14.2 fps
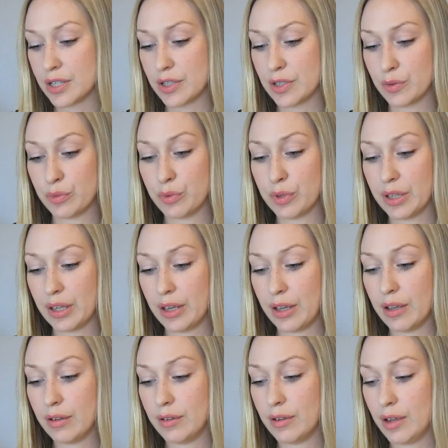It's
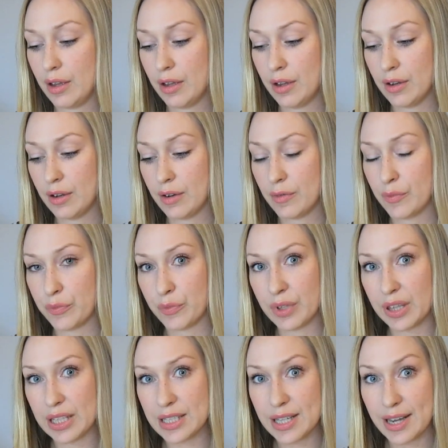
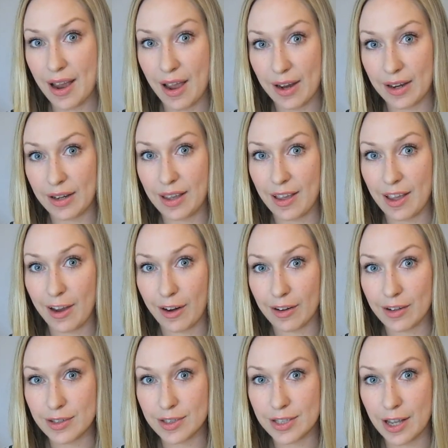really tiny
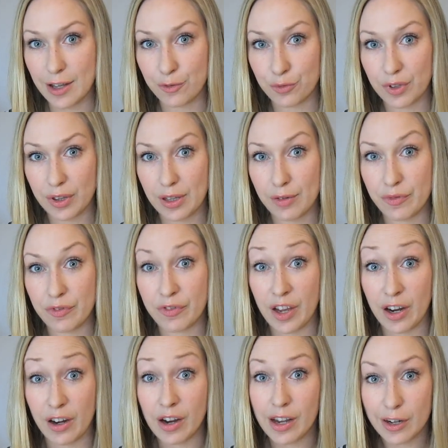hairs and really
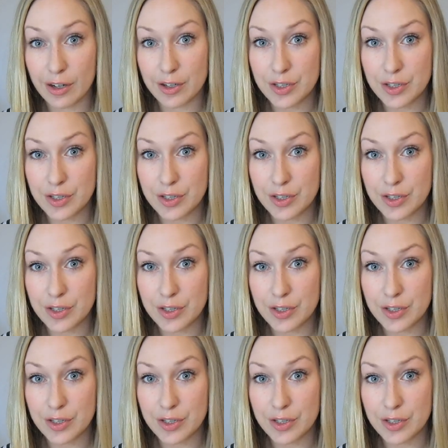fair hairs